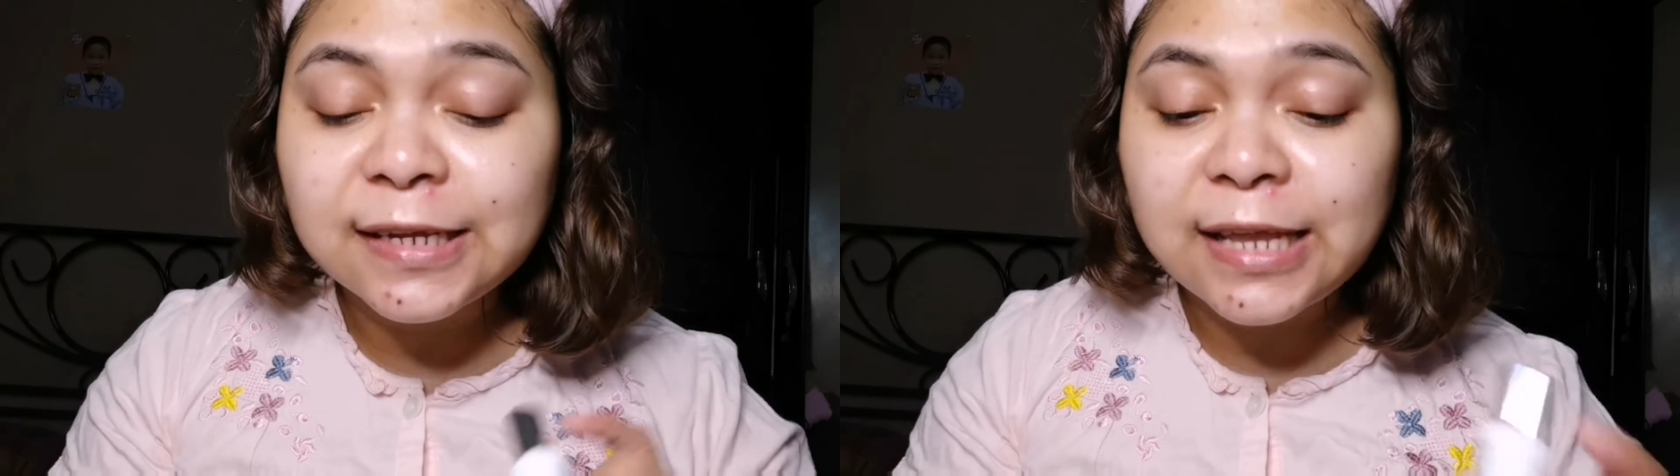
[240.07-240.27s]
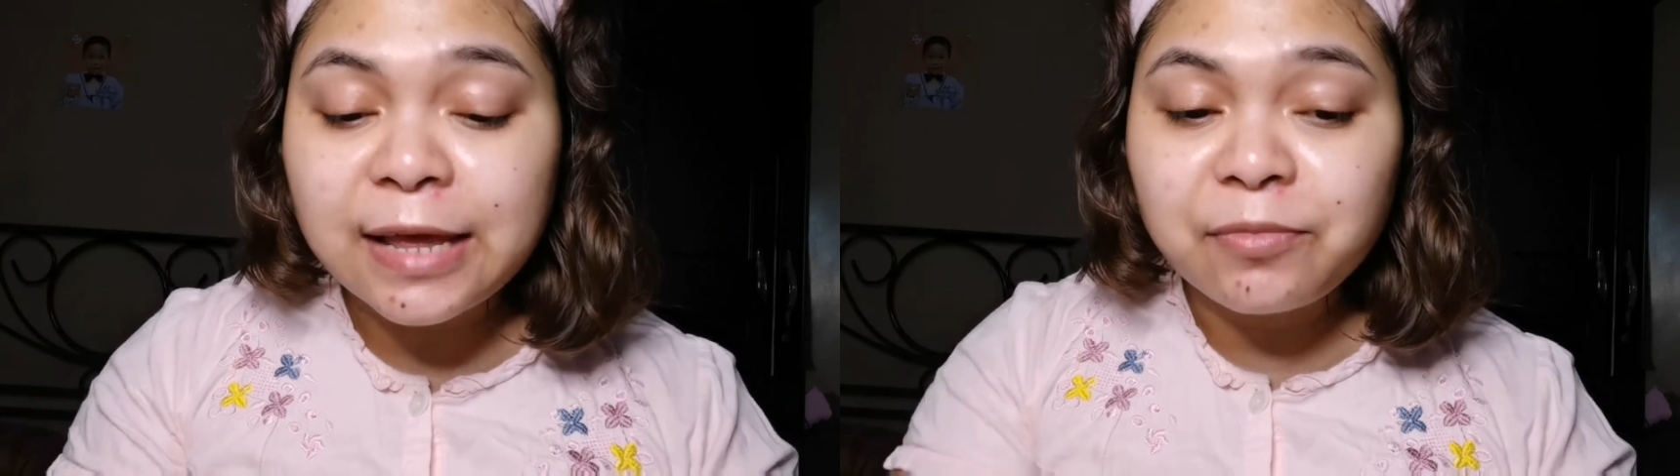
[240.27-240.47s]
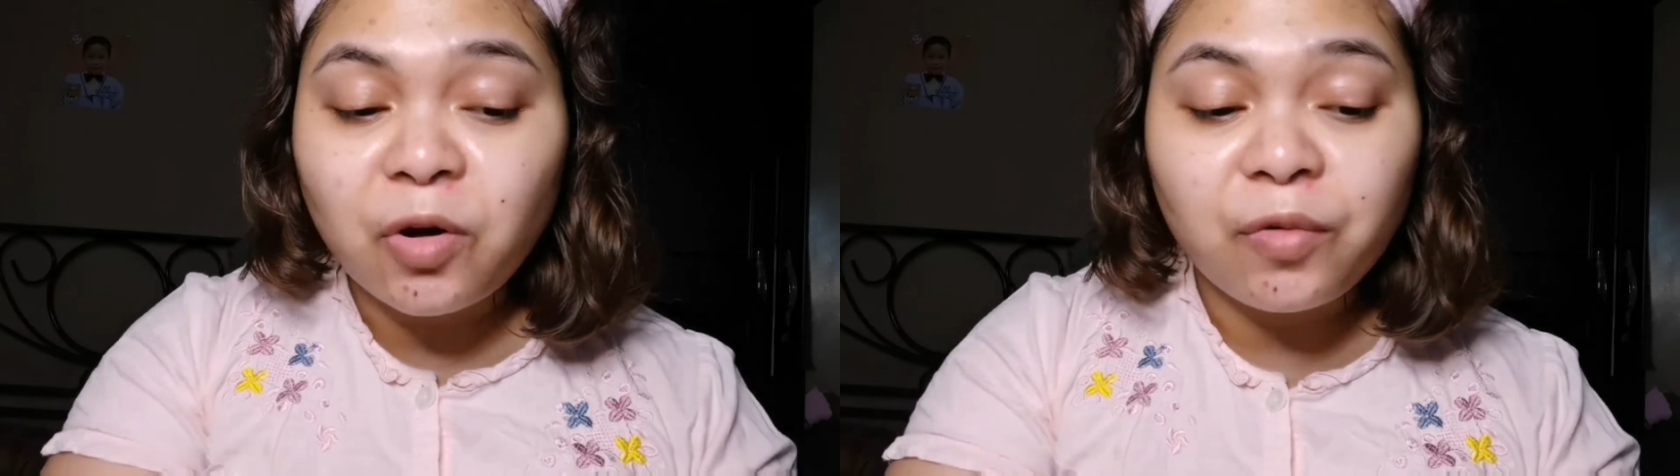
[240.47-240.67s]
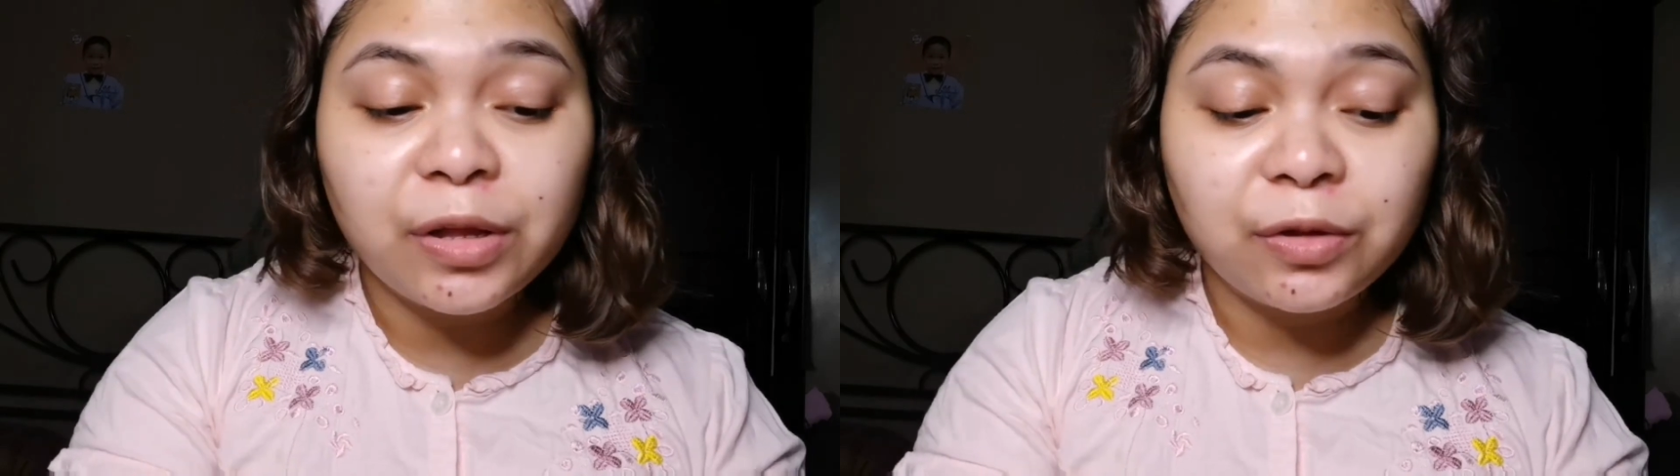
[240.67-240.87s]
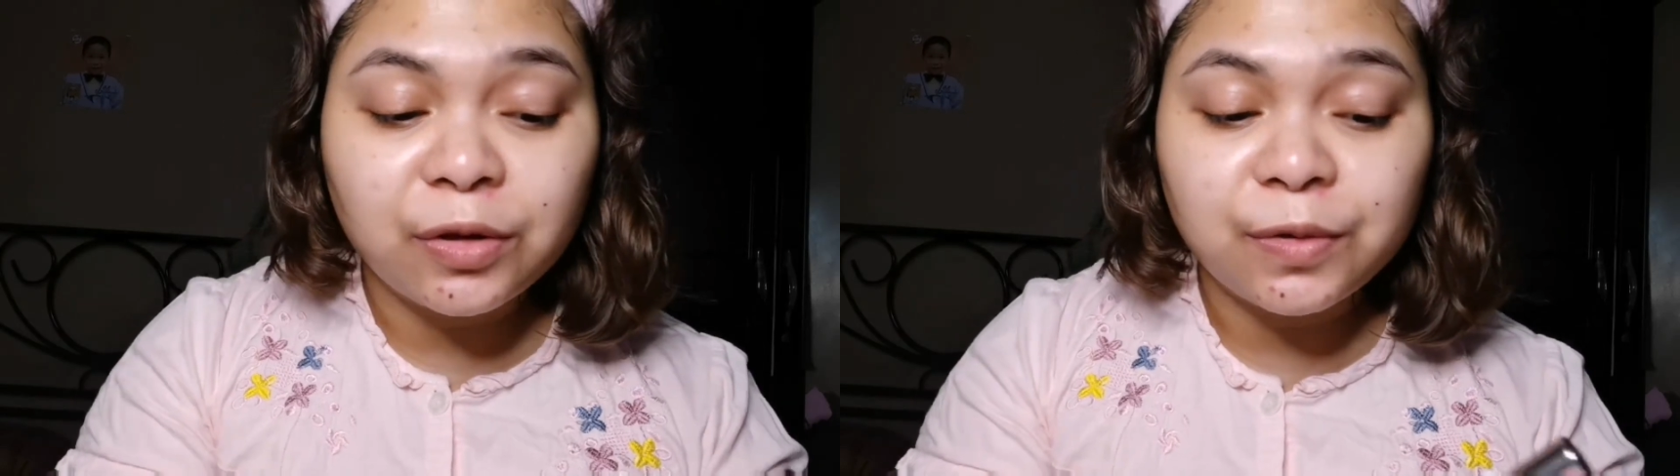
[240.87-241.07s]
that I'm
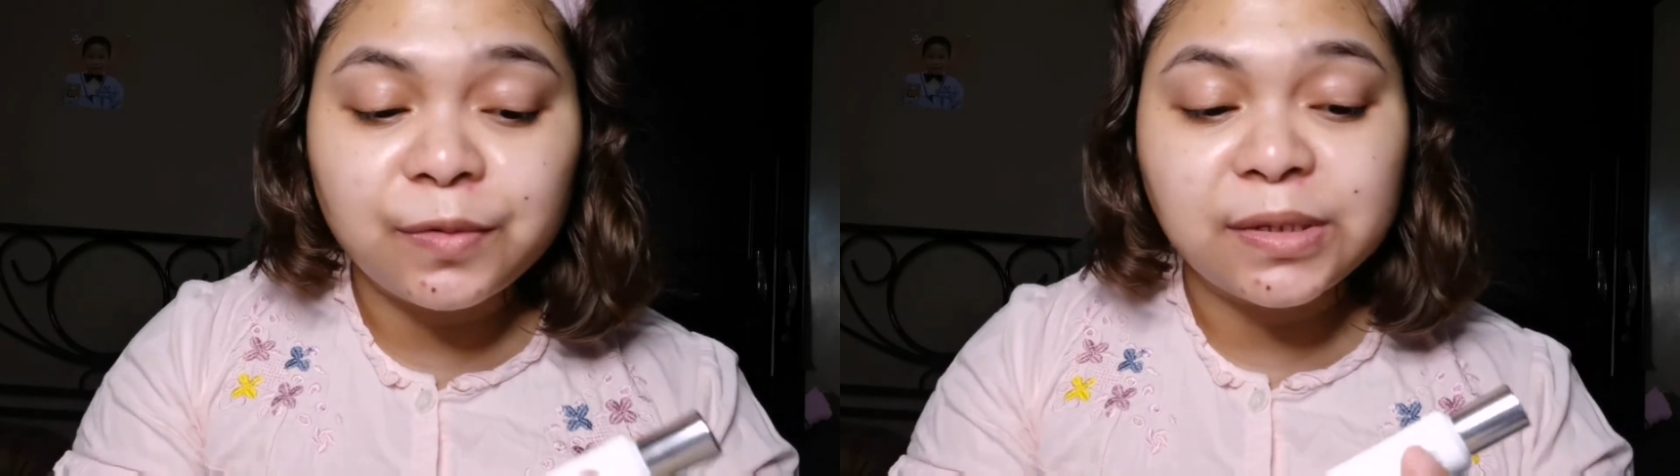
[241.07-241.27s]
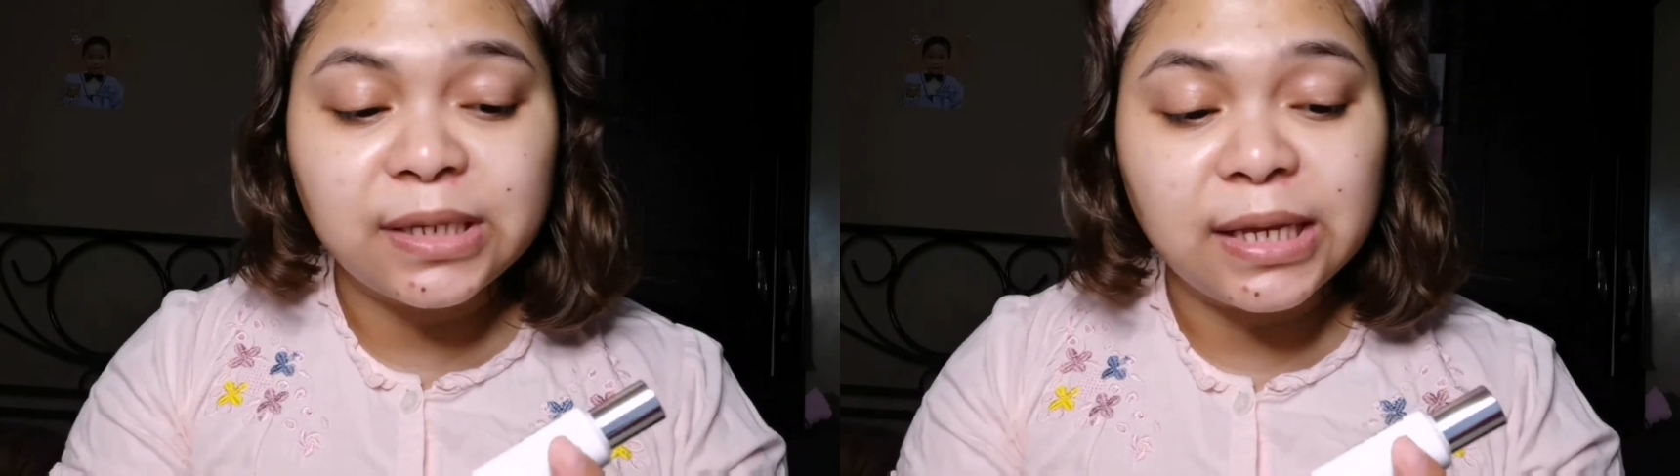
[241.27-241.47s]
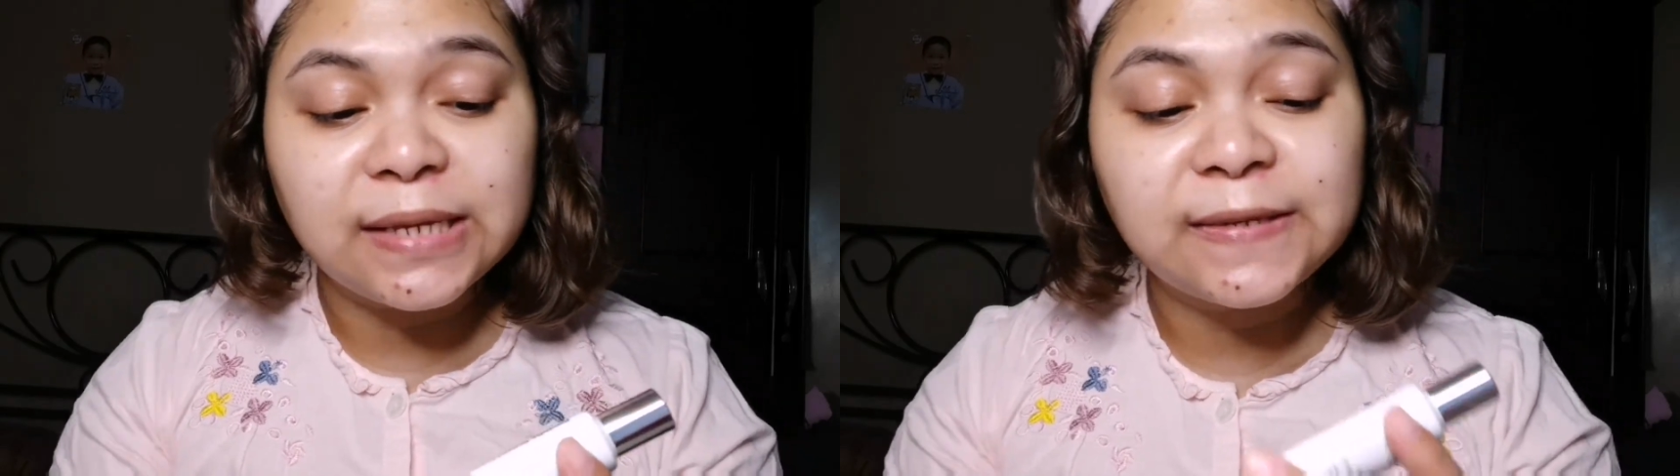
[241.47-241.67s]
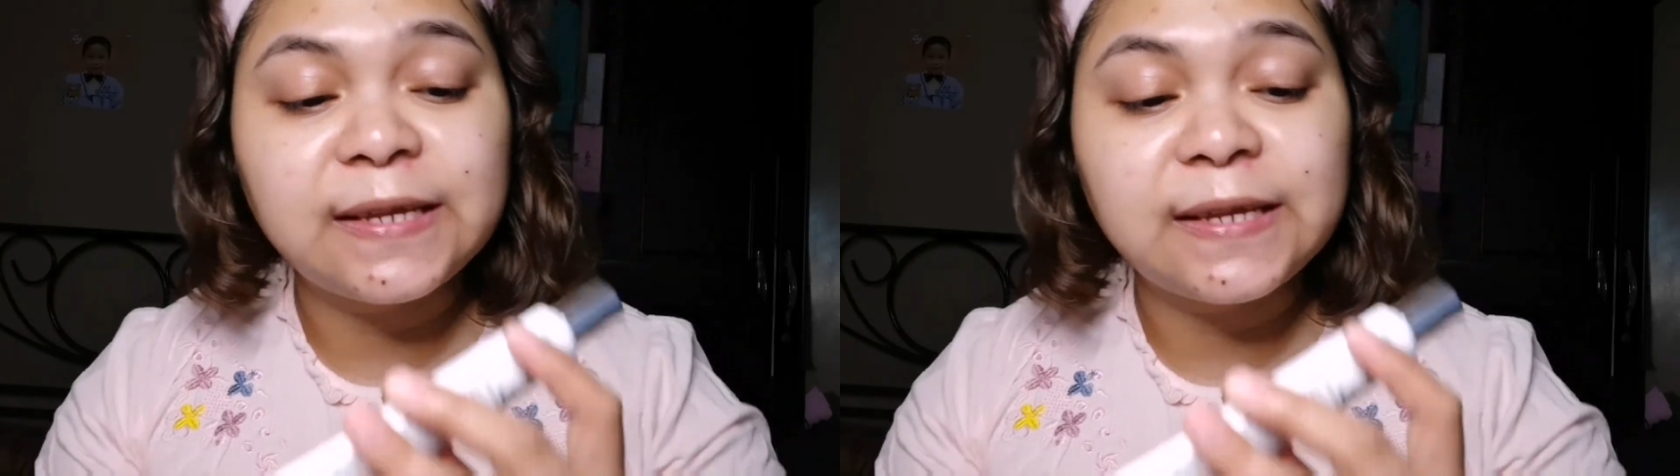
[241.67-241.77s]
going to use is